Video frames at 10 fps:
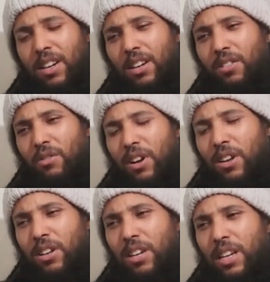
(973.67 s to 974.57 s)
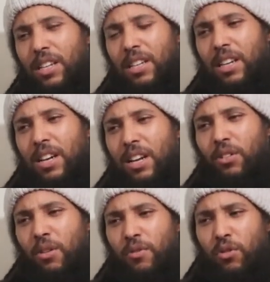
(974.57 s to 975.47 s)

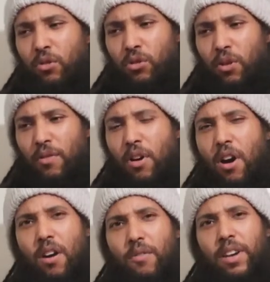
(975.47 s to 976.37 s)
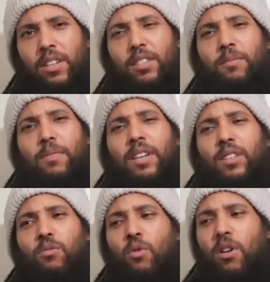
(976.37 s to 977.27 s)
The views of Garveyism
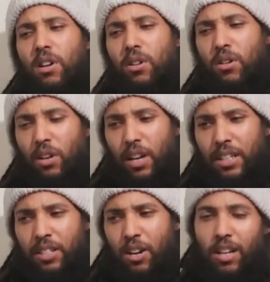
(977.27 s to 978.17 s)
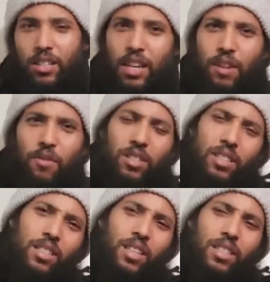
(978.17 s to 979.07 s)
is what is going to save us
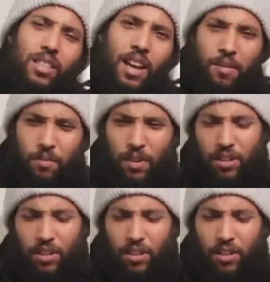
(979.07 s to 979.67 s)
in this time.